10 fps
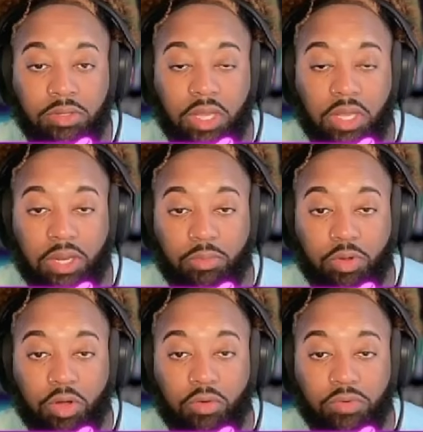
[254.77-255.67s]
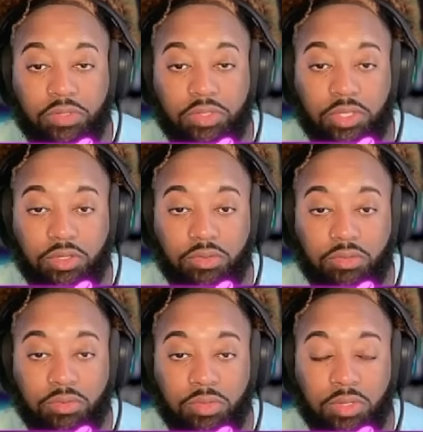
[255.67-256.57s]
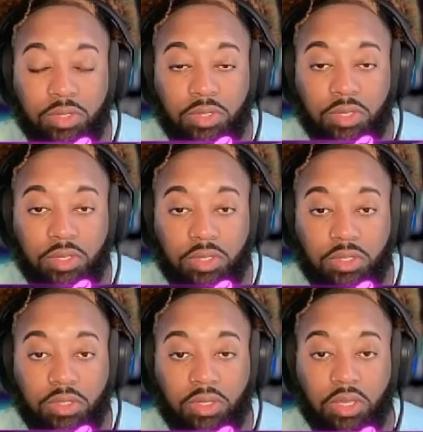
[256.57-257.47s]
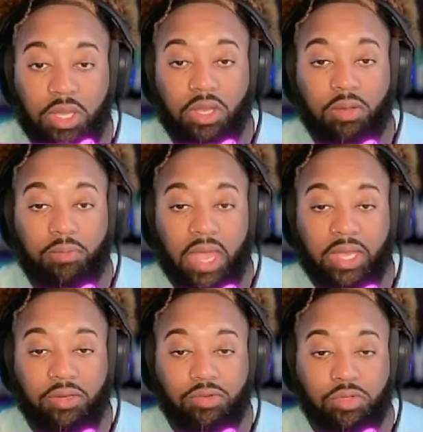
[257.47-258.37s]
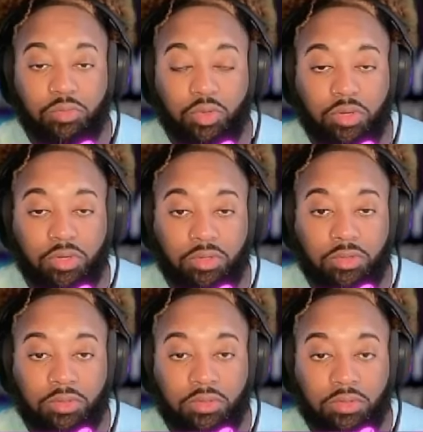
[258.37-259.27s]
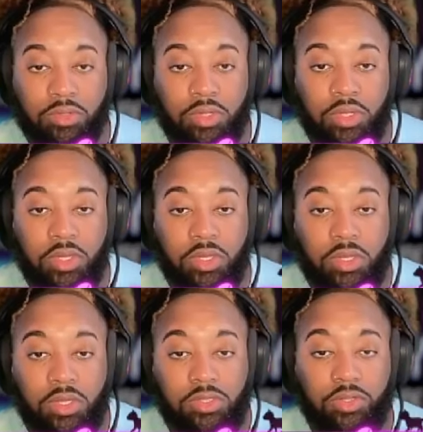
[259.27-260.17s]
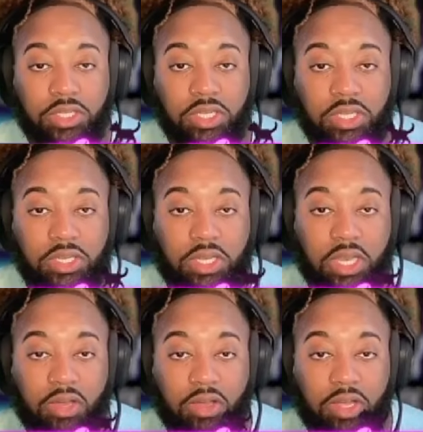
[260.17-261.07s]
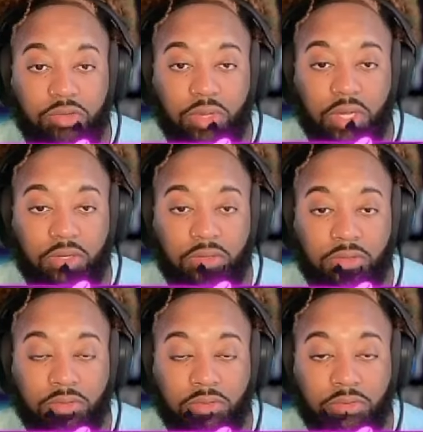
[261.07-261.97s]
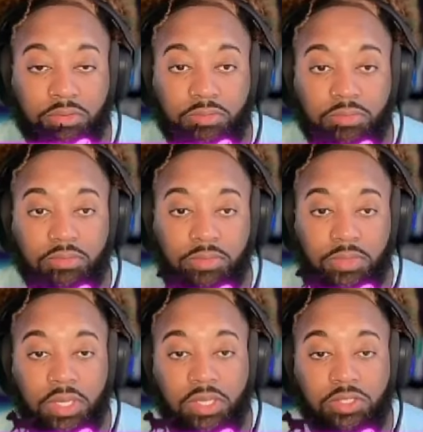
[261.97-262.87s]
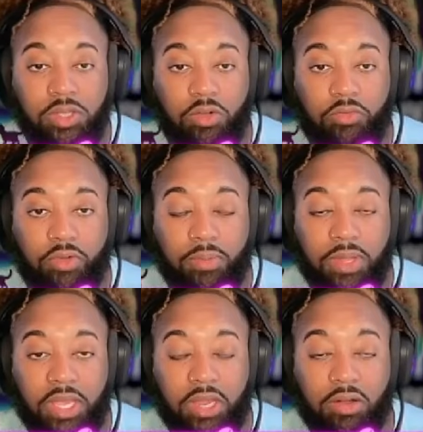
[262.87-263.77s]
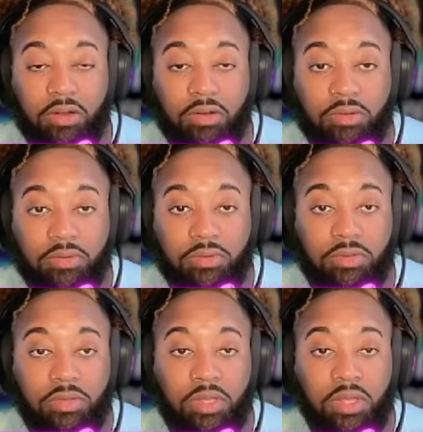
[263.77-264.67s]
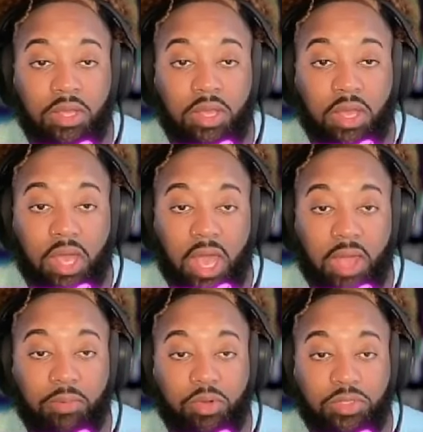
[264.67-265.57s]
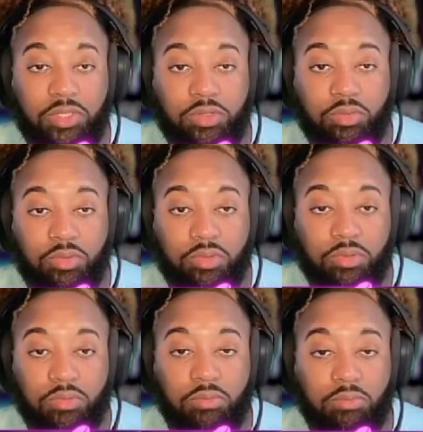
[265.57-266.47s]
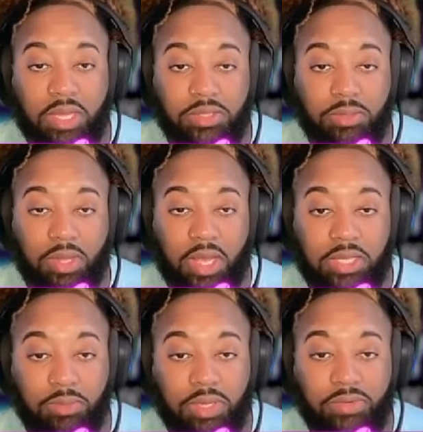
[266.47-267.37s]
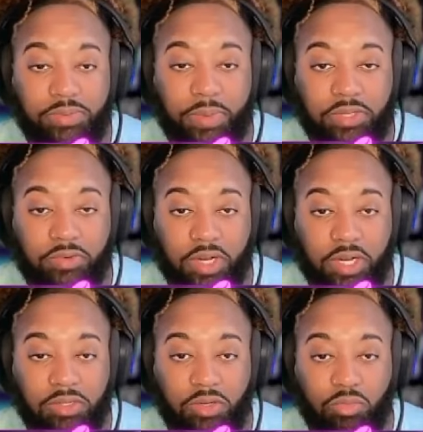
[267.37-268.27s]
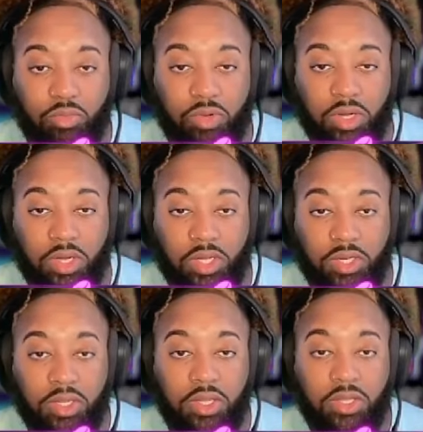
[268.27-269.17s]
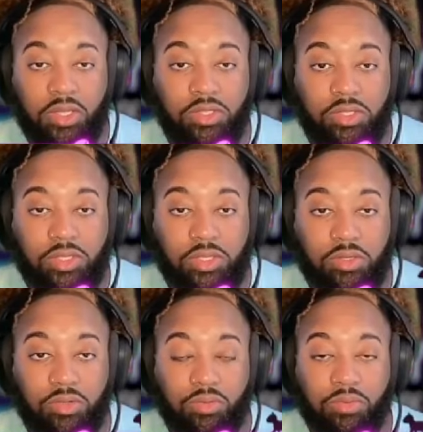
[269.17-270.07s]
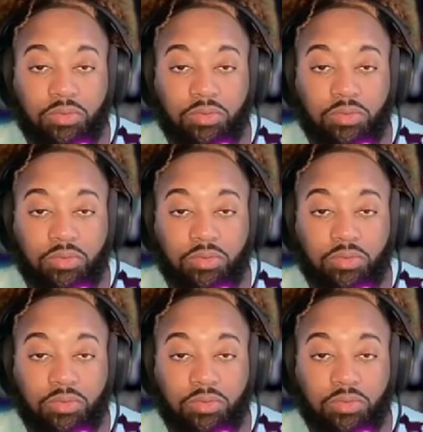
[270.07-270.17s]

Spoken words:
And then I'm going over 2 and come back and do 2 more. So this can count as your entryway. So from here, I'm going to make some lines. I'm going to leave a space right here. So 1, 2,